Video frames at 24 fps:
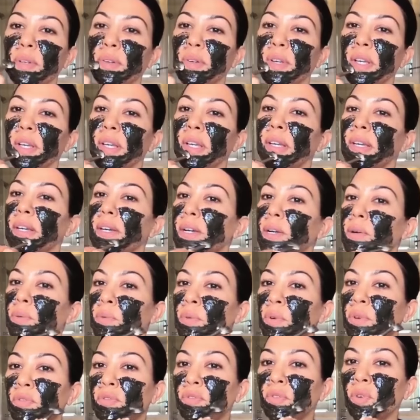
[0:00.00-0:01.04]
The beauty
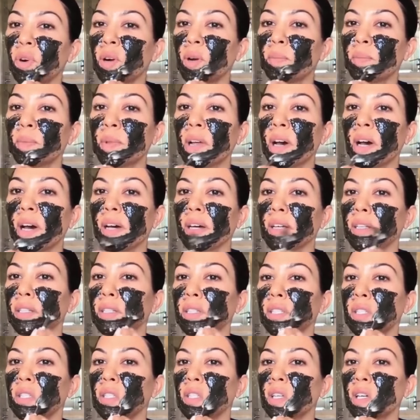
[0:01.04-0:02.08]
reform
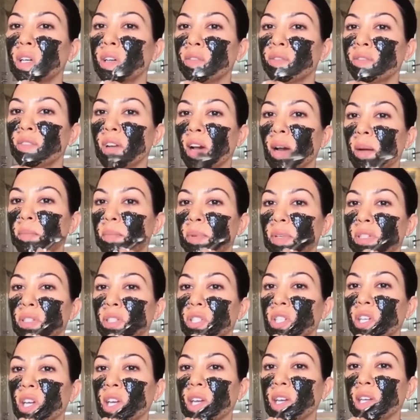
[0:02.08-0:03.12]
laws have not
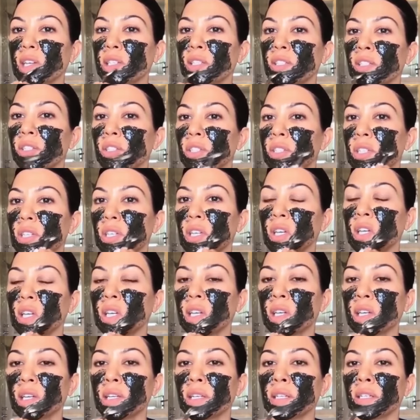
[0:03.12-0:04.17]
been changed
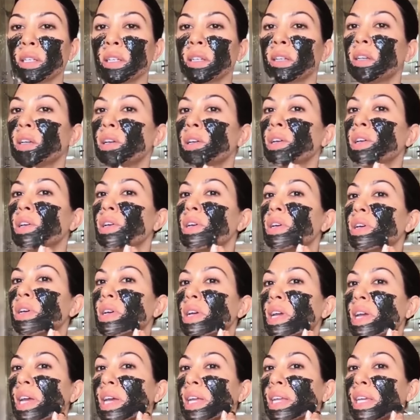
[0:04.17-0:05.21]
in
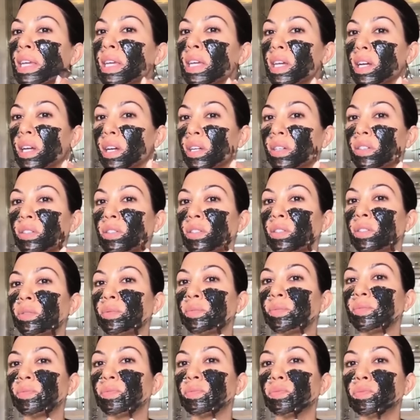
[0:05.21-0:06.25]
80
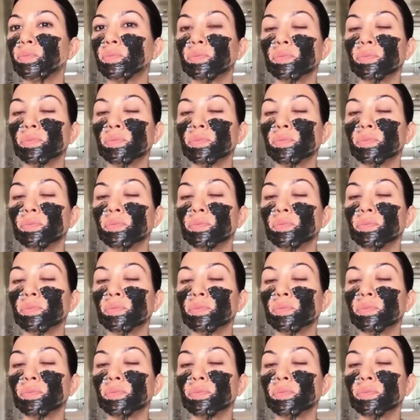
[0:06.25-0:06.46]
years,